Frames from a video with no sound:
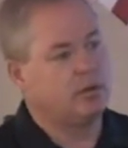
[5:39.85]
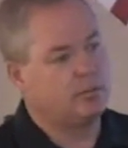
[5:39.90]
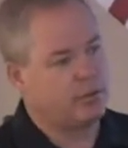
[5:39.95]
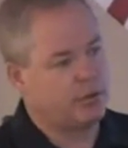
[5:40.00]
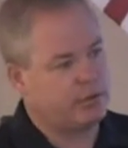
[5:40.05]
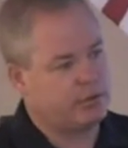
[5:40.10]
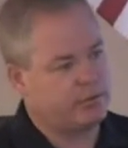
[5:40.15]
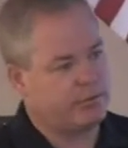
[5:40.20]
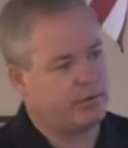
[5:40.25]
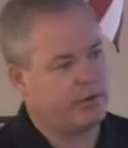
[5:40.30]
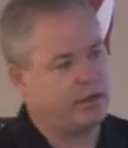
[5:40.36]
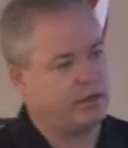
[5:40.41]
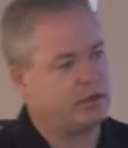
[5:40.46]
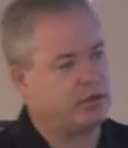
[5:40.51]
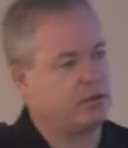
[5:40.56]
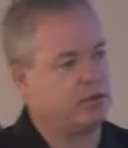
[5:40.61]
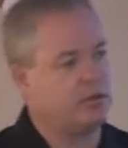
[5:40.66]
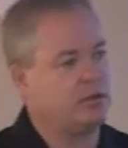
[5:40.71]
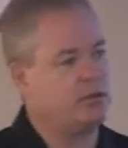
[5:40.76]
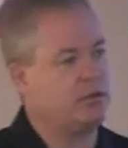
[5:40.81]

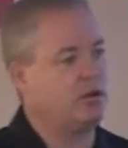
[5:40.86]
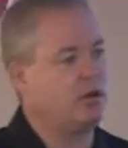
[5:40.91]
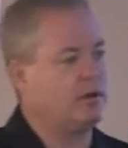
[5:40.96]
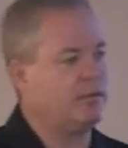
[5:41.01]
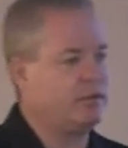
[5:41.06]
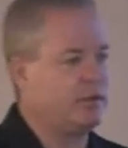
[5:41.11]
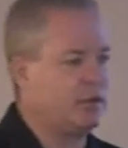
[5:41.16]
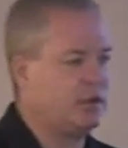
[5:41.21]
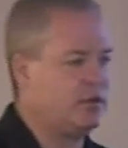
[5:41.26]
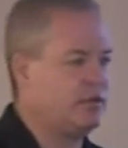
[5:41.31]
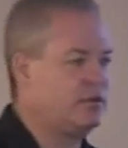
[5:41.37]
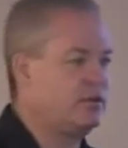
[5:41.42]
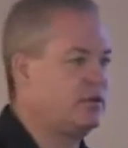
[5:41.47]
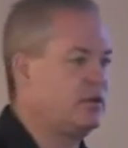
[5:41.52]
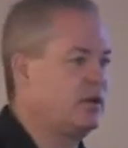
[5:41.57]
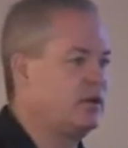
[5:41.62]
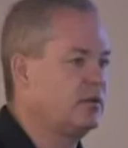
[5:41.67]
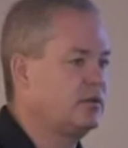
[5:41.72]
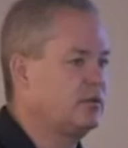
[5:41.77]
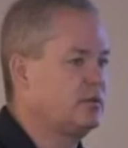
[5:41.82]
preservation of the
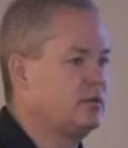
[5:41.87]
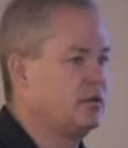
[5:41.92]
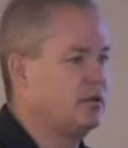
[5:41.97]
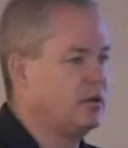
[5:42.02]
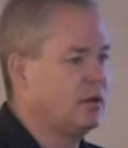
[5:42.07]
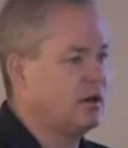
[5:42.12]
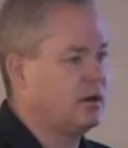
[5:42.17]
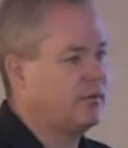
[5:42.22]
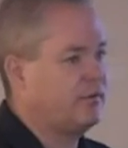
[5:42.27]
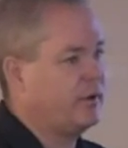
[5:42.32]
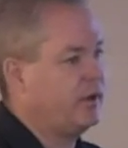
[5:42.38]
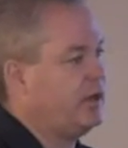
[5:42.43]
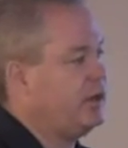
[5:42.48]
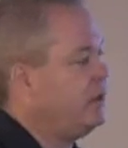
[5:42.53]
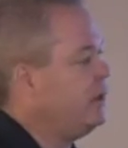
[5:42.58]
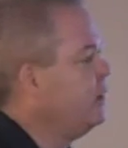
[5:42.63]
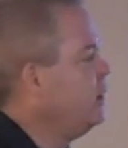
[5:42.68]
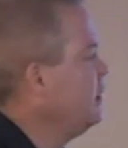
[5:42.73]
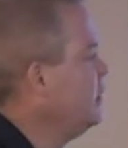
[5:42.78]
insects, the larvae,